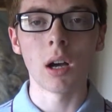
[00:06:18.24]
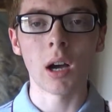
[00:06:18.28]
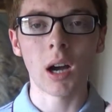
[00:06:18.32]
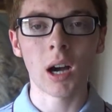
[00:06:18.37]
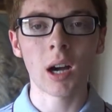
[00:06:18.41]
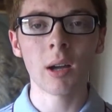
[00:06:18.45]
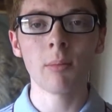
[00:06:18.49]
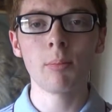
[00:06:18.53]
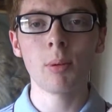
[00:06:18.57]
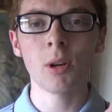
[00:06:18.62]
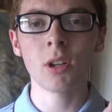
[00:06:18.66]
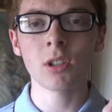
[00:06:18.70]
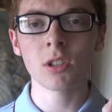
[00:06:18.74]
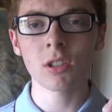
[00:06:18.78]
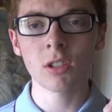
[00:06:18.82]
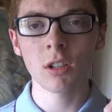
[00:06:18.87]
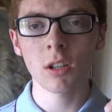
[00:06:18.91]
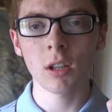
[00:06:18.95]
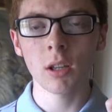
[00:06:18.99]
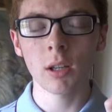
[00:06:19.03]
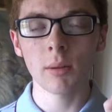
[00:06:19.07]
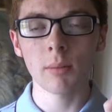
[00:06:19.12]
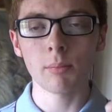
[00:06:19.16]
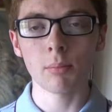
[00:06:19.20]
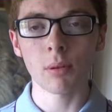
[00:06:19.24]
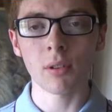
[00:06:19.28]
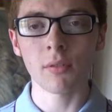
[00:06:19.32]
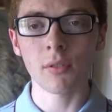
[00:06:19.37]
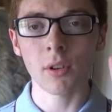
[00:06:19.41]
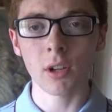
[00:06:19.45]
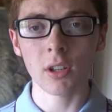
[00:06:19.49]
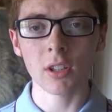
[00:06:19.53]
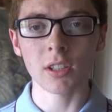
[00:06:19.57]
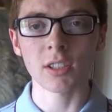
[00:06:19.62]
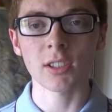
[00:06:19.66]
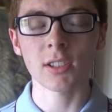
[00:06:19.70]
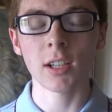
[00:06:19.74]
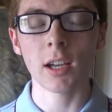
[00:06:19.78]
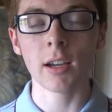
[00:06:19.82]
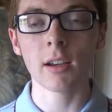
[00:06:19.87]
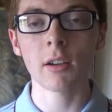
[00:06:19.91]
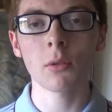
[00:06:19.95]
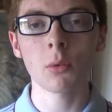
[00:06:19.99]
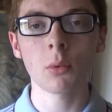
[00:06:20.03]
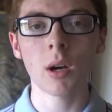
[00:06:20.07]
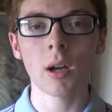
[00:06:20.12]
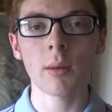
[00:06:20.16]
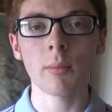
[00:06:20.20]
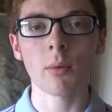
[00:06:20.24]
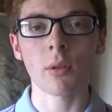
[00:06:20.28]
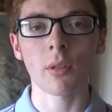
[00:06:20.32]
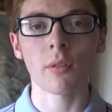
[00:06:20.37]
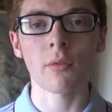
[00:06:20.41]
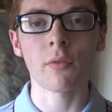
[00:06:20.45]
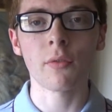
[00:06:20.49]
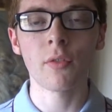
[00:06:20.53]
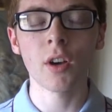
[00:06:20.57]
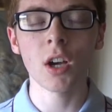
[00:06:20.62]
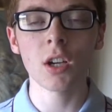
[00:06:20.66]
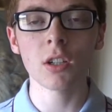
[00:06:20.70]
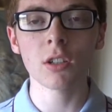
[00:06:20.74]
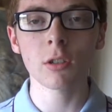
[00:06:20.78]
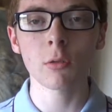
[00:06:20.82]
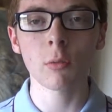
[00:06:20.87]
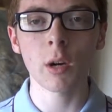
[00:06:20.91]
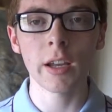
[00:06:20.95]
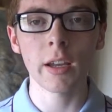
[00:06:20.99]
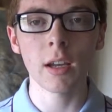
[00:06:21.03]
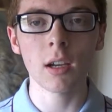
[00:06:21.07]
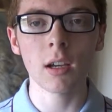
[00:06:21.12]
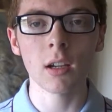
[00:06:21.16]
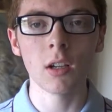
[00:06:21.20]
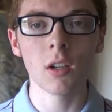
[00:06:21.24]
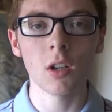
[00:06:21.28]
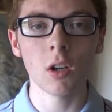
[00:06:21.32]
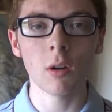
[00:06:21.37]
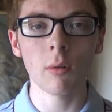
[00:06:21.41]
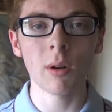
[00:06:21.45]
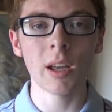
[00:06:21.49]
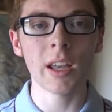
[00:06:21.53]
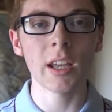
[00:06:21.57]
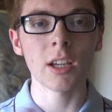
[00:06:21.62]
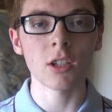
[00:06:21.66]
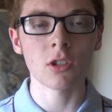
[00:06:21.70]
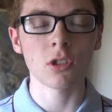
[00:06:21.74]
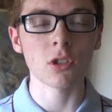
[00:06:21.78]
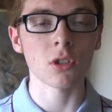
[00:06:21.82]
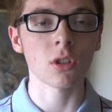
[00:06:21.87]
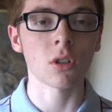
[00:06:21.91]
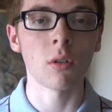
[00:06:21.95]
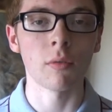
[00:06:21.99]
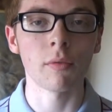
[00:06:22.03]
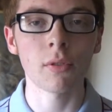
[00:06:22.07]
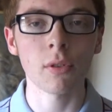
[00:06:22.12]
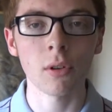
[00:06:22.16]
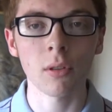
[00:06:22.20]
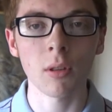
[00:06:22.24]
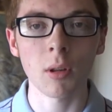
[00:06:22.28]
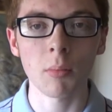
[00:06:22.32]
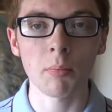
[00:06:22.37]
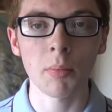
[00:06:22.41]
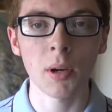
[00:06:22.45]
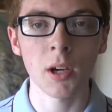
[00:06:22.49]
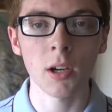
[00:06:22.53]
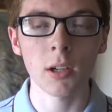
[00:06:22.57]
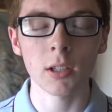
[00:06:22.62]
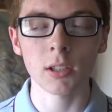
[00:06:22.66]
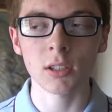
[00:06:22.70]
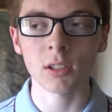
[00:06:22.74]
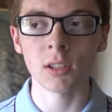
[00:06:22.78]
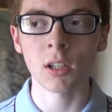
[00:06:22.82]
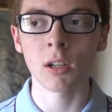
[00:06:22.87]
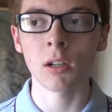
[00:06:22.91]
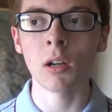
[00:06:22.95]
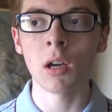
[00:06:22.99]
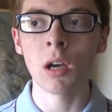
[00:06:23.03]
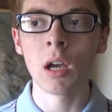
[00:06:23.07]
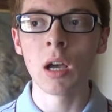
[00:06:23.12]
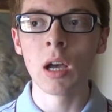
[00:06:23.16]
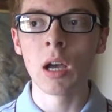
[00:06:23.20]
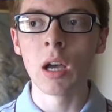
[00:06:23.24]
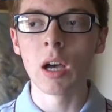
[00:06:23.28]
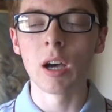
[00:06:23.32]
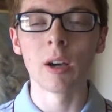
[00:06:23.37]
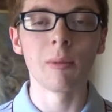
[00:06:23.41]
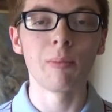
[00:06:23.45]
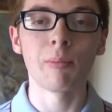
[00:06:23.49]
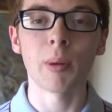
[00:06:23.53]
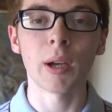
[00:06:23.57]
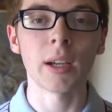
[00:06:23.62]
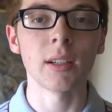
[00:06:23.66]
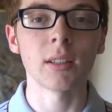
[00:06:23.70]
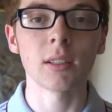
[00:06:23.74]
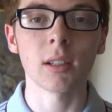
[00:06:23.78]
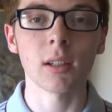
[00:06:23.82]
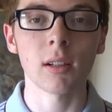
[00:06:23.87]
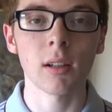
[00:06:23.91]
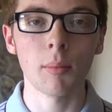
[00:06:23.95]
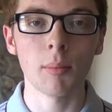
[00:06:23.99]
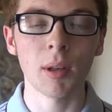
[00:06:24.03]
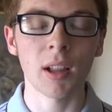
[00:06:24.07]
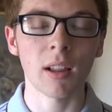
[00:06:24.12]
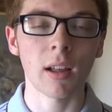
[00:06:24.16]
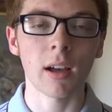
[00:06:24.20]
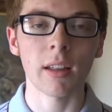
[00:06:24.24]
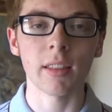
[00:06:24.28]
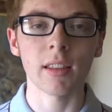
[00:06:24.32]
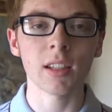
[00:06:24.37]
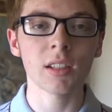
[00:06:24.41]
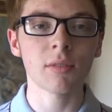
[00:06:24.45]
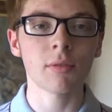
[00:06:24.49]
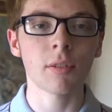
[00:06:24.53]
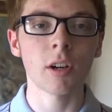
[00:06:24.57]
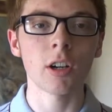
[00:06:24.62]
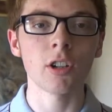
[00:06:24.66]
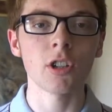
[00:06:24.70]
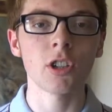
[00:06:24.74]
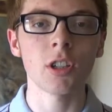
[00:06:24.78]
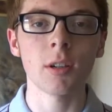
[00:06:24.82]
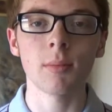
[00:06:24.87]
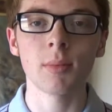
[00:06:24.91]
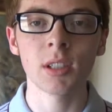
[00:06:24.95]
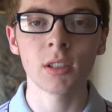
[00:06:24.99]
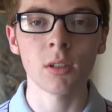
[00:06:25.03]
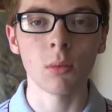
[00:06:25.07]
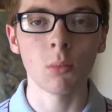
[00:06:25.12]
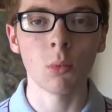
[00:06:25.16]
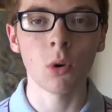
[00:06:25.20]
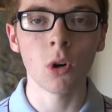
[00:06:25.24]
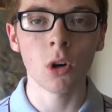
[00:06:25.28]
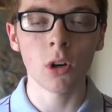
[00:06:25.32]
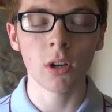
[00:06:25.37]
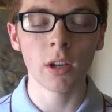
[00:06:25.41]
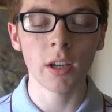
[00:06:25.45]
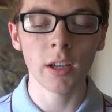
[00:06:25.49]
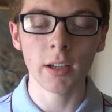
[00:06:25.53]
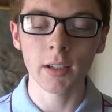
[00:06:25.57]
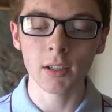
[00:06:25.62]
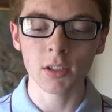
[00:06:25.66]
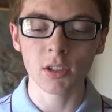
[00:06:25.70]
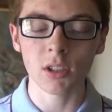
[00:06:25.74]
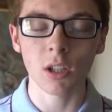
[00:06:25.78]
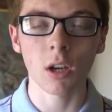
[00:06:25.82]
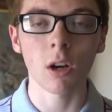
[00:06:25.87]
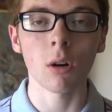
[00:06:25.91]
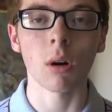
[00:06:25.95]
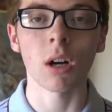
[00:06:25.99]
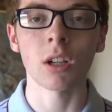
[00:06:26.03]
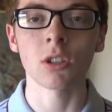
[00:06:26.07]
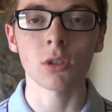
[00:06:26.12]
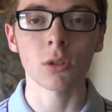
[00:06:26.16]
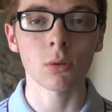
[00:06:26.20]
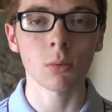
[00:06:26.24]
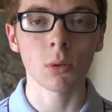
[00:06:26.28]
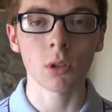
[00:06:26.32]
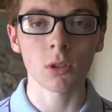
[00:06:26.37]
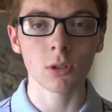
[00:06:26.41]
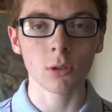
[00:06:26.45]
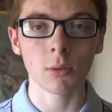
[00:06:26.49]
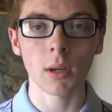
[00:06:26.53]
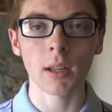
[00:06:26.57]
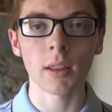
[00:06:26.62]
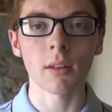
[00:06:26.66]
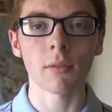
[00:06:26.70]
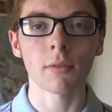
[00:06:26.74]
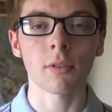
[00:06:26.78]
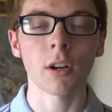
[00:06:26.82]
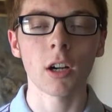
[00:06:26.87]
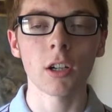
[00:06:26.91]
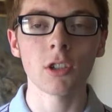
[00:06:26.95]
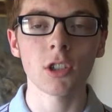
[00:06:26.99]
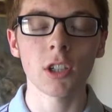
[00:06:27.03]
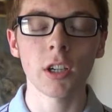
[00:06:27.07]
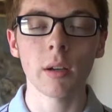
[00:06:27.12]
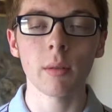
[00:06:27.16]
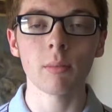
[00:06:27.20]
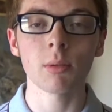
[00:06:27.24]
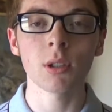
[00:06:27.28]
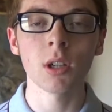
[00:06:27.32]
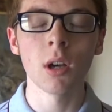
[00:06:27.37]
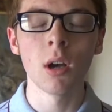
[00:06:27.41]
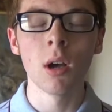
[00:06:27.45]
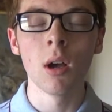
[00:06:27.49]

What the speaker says: I personally prefer the second way, but the first way you can do it is just confront the person and basically be like, this friendship isn't working, so I just want to end the friendship.